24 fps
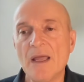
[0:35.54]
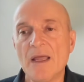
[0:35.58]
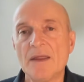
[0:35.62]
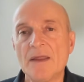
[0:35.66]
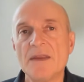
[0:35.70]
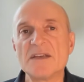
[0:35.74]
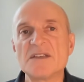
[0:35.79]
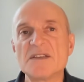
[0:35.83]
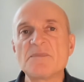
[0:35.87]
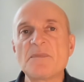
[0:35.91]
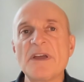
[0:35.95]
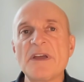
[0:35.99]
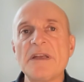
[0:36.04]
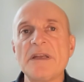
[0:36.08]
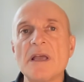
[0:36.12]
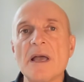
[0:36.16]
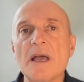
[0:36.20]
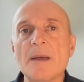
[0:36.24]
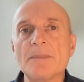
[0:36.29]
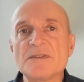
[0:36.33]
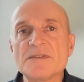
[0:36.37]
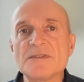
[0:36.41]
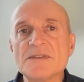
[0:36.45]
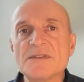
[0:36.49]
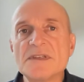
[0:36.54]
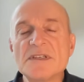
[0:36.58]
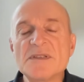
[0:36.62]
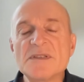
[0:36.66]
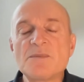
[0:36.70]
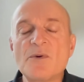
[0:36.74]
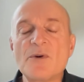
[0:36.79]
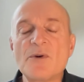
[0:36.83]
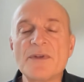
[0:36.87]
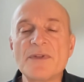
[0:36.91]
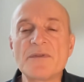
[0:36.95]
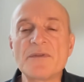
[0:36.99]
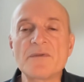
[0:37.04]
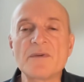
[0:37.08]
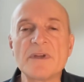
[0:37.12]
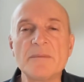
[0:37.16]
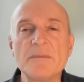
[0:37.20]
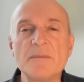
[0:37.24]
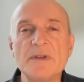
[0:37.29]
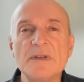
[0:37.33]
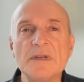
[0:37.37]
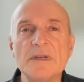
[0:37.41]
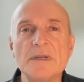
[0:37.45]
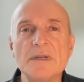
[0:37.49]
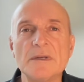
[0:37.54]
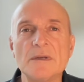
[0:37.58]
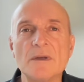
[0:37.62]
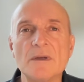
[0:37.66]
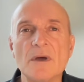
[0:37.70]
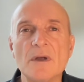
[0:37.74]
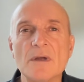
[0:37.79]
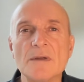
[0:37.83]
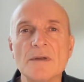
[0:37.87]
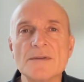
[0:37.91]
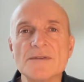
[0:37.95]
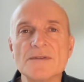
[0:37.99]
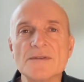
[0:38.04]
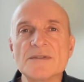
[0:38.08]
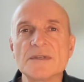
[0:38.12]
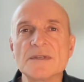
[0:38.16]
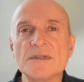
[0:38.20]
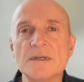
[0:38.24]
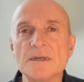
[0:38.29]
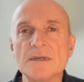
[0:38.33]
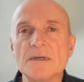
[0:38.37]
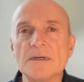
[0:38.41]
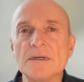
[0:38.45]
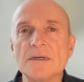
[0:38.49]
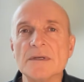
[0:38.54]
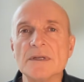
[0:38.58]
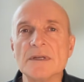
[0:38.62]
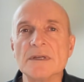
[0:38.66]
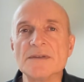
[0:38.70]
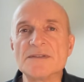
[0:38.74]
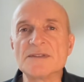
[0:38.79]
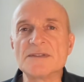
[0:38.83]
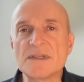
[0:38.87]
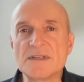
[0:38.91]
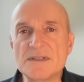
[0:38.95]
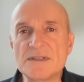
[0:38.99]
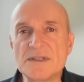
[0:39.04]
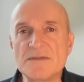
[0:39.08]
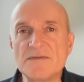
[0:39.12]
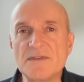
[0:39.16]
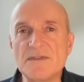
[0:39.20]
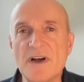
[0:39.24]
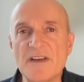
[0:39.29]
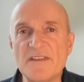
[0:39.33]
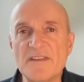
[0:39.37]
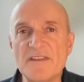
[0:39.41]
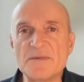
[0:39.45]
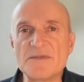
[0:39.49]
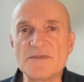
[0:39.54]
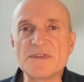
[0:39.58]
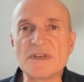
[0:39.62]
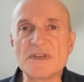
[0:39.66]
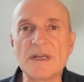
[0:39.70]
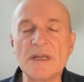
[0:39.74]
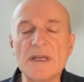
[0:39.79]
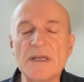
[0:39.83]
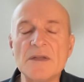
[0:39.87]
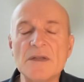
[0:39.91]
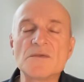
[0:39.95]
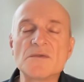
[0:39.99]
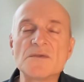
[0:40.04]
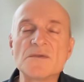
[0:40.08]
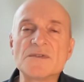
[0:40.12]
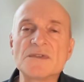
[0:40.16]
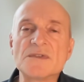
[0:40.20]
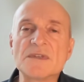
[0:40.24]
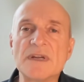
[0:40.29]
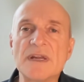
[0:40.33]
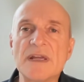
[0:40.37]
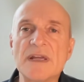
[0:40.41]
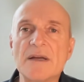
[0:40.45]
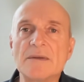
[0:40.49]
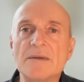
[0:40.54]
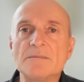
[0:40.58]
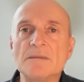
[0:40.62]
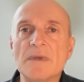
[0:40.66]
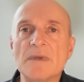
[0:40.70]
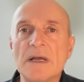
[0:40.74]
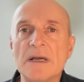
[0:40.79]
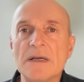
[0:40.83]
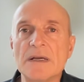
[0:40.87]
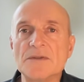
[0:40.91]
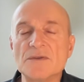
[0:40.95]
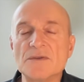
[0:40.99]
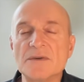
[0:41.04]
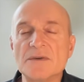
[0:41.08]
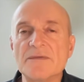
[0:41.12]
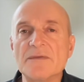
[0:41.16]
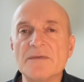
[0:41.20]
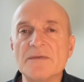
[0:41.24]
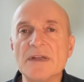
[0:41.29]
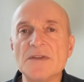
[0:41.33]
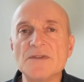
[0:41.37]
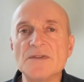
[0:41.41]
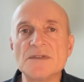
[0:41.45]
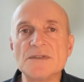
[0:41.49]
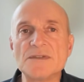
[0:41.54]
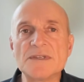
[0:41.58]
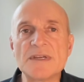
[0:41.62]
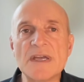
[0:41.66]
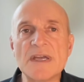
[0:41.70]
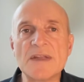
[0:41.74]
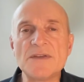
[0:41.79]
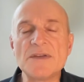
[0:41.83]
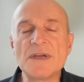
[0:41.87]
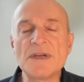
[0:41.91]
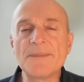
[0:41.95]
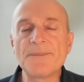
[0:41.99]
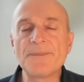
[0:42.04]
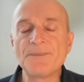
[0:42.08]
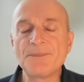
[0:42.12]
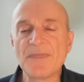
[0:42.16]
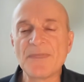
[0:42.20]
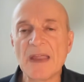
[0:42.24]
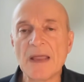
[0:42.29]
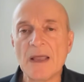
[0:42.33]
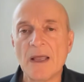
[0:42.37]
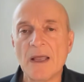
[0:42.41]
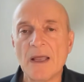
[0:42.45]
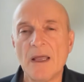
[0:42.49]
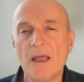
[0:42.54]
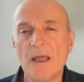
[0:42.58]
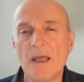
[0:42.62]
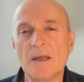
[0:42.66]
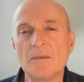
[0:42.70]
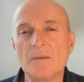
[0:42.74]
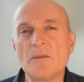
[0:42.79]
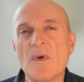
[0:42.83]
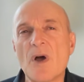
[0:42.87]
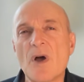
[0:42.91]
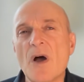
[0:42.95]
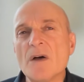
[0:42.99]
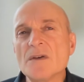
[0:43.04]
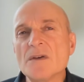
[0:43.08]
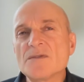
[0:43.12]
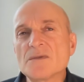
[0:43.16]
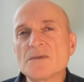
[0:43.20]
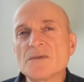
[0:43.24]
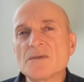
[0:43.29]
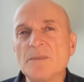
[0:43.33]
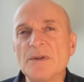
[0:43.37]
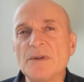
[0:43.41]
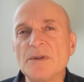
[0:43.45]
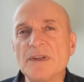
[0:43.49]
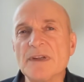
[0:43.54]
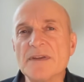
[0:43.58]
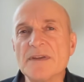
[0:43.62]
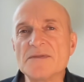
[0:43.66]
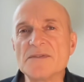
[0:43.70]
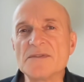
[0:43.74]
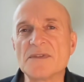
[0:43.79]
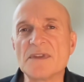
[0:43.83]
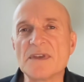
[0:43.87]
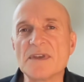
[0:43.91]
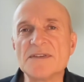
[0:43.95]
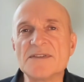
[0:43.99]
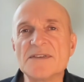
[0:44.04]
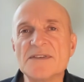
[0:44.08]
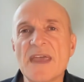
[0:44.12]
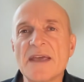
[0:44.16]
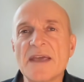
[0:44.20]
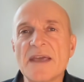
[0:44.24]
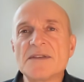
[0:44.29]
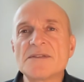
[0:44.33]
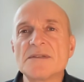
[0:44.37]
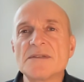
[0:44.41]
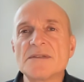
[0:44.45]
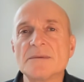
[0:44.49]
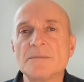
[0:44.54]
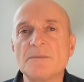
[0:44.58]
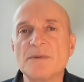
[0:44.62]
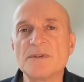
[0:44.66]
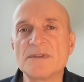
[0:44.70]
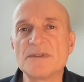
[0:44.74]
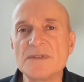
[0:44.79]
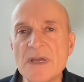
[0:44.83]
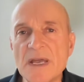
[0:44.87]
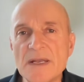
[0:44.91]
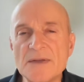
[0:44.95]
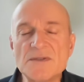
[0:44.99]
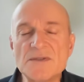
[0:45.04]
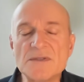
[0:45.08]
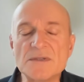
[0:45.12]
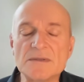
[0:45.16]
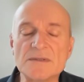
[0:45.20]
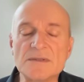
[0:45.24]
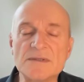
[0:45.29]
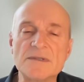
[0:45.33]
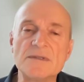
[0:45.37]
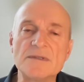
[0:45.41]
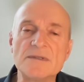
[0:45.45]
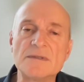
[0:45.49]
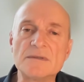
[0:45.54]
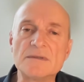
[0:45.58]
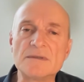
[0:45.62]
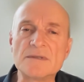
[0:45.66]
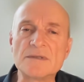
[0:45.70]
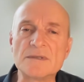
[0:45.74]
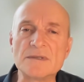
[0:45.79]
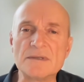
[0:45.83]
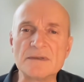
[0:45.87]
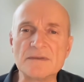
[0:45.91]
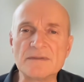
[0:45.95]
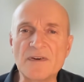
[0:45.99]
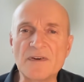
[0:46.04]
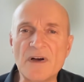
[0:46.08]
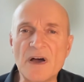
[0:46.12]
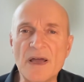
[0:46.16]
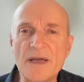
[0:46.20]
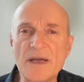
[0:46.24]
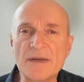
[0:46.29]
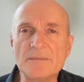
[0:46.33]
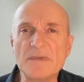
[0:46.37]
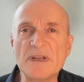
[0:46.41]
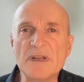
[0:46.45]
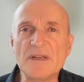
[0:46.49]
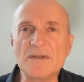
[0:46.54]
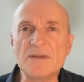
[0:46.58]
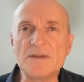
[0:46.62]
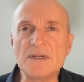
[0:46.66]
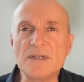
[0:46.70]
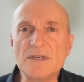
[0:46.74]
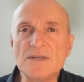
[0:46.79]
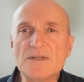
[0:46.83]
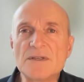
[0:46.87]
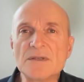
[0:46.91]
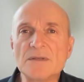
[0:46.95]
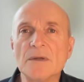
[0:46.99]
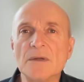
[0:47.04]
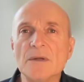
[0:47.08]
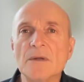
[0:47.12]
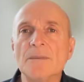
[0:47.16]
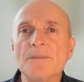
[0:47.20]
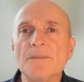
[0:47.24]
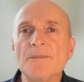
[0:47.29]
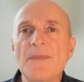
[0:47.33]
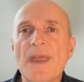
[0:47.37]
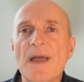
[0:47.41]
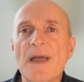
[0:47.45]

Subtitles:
They're spending up to $6.3 million to earn a 65% interest in our joint venture tenure. And Austral believes that there's excellent potential to define additional